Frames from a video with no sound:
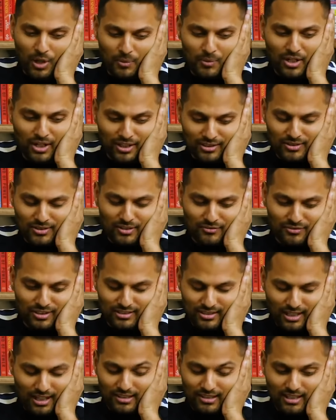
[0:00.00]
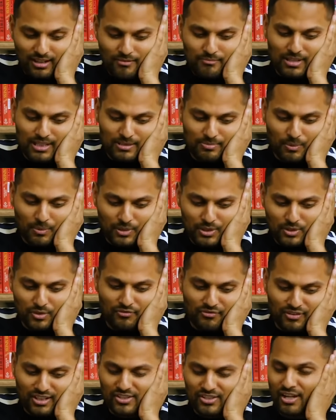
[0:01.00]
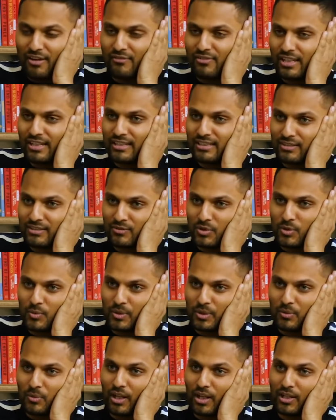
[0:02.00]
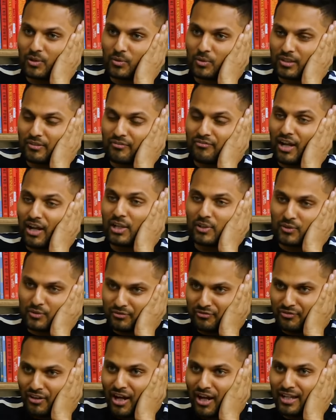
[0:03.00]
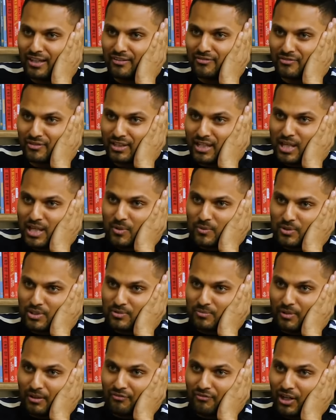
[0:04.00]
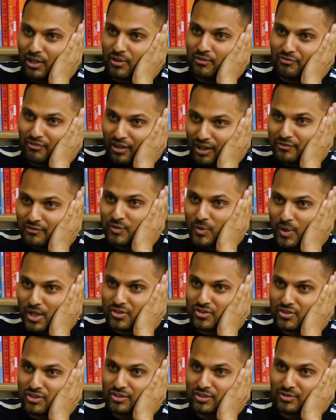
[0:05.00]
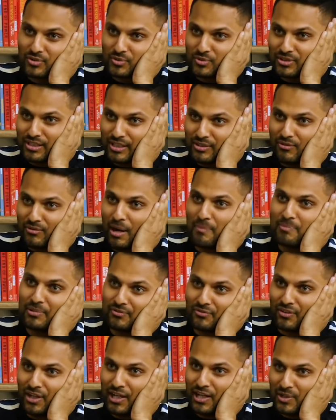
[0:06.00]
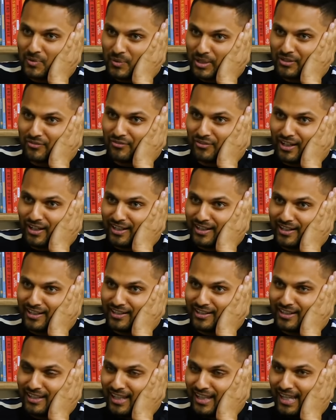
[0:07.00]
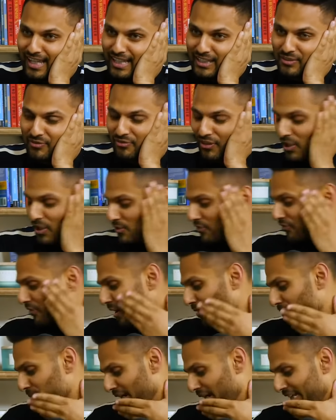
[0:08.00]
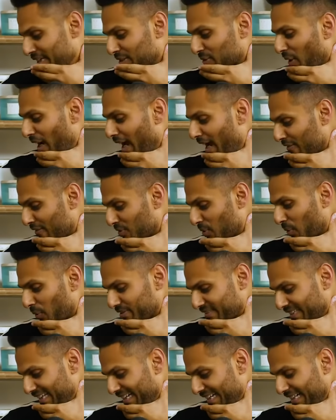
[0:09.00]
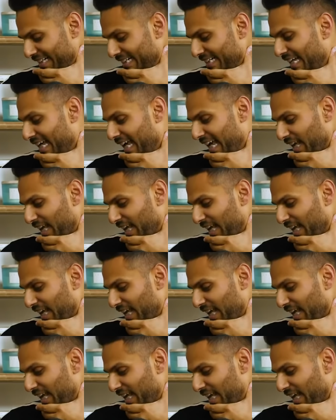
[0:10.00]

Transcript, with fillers: I will ask you if there's anything I missed, but we do finish every interview with what I call the final five, which is my final five questions, usually rapid fire, quick fire in the final five minutes. So I have yours here.